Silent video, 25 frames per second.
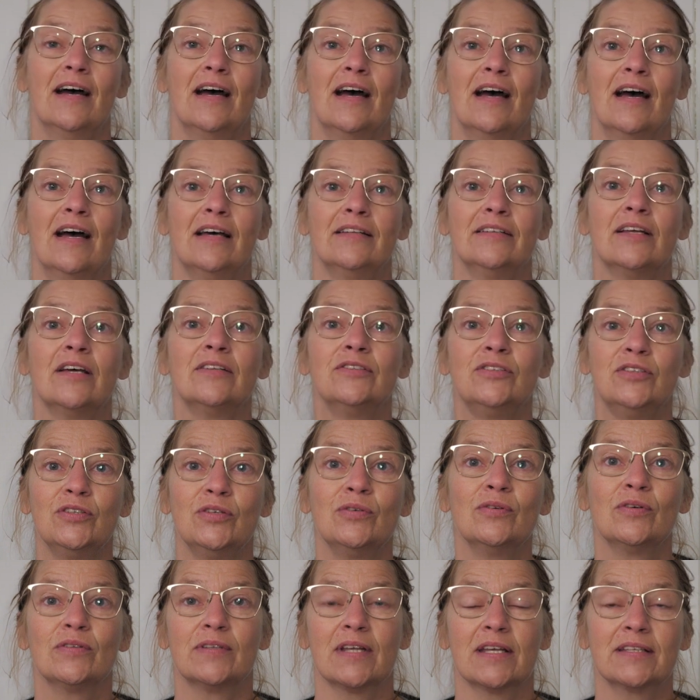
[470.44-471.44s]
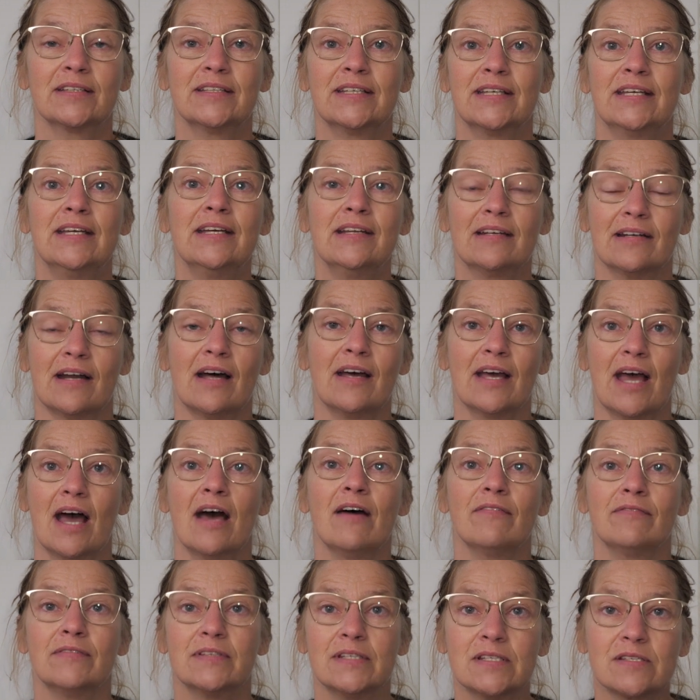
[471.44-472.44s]
And I knew that here I
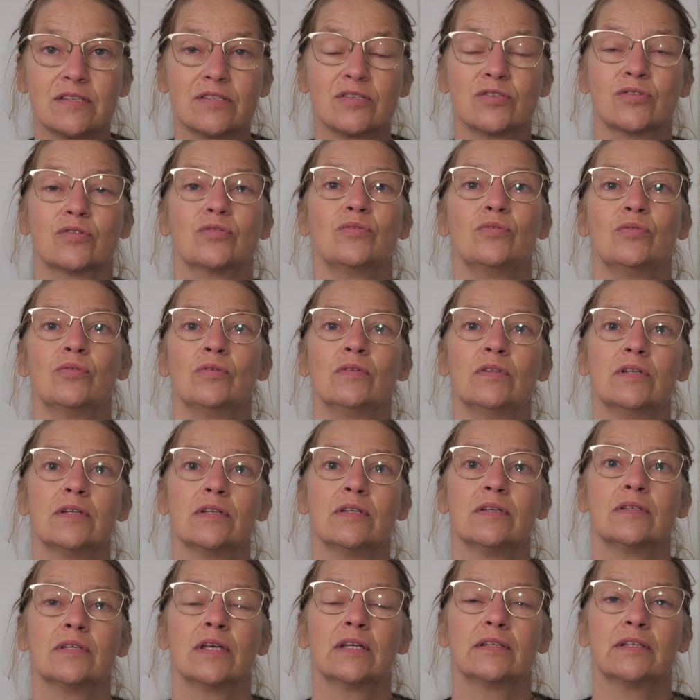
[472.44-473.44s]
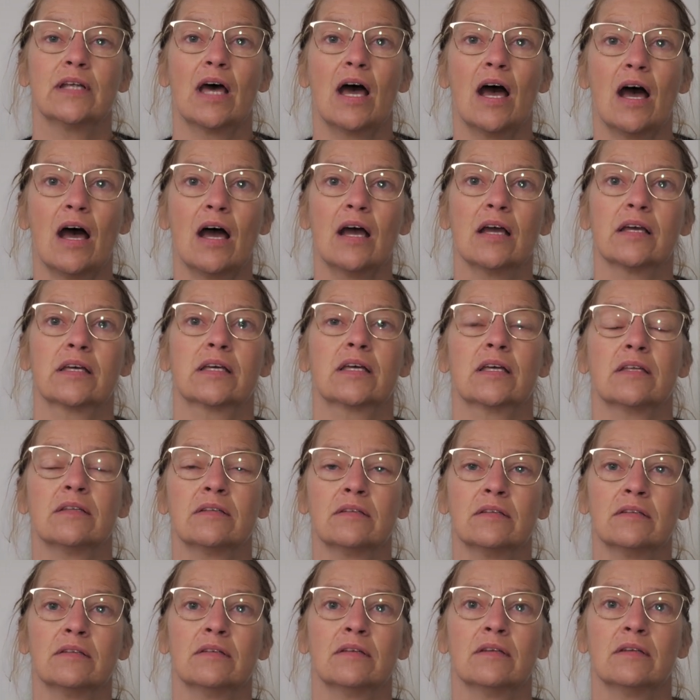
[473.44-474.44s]
have this tool that I
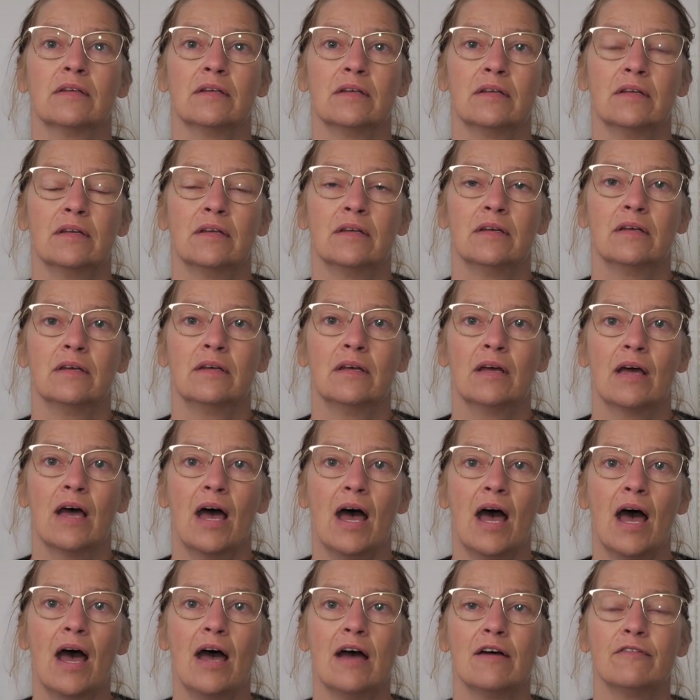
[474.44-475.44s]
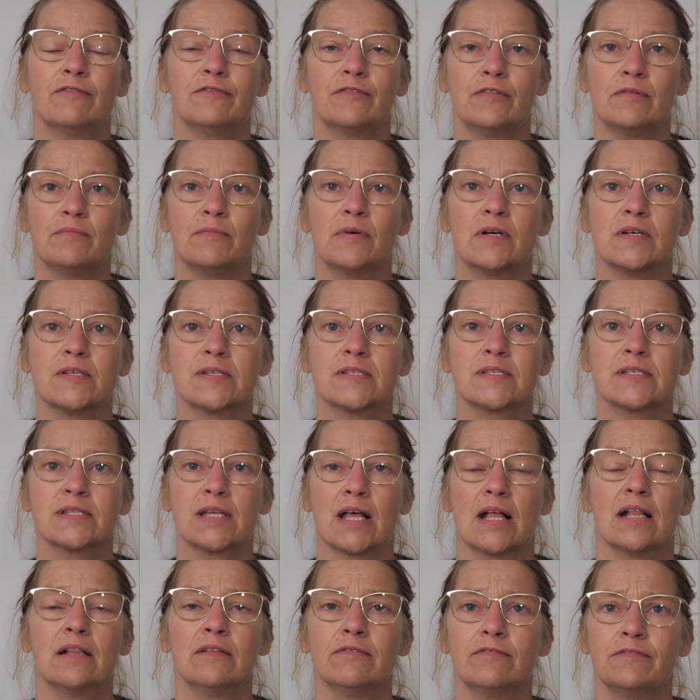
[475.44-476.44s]
can have for
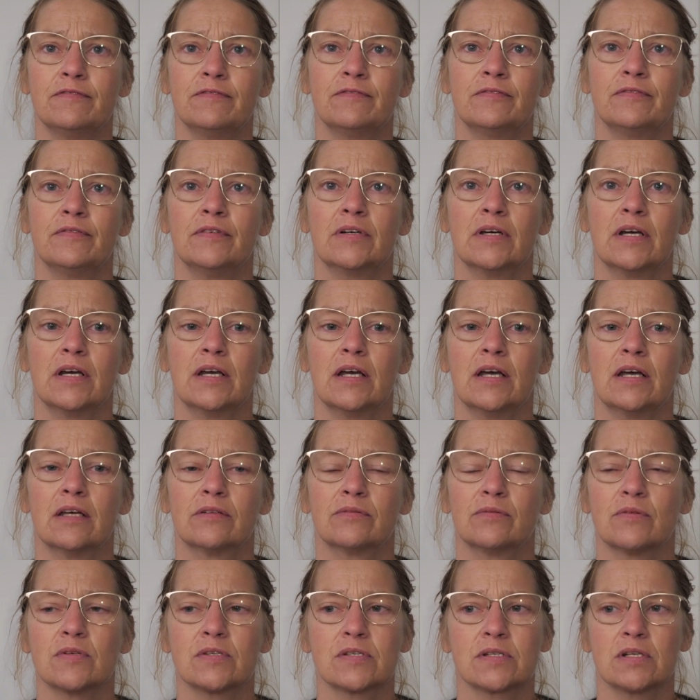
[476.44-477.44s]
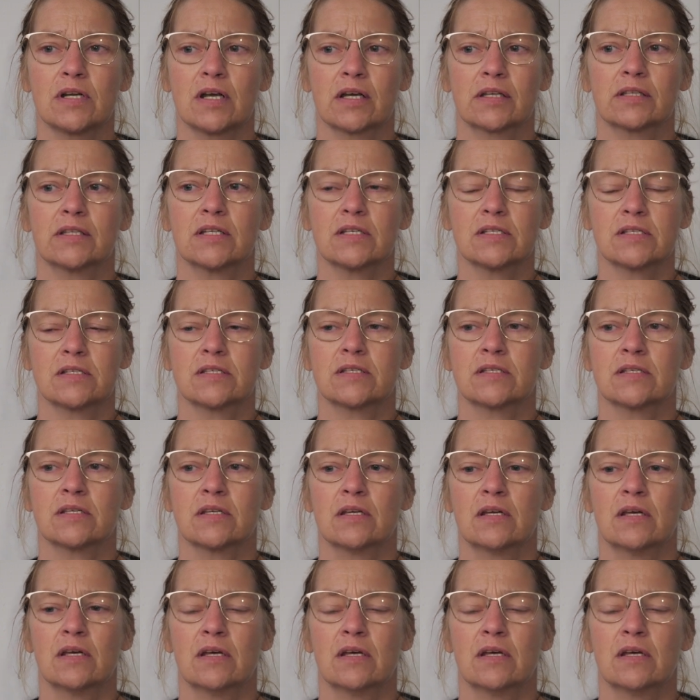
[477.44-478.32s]
myself. It was like this,